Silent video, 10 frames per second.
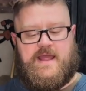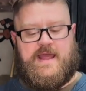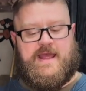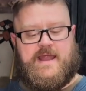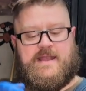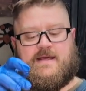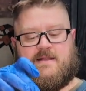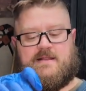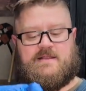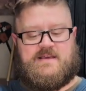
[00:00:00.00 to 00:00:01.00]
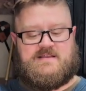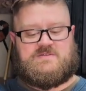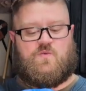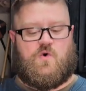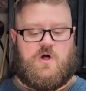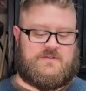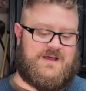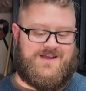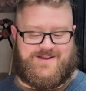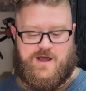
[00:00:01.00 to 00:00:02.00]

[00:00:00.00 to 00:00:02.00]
in this walnut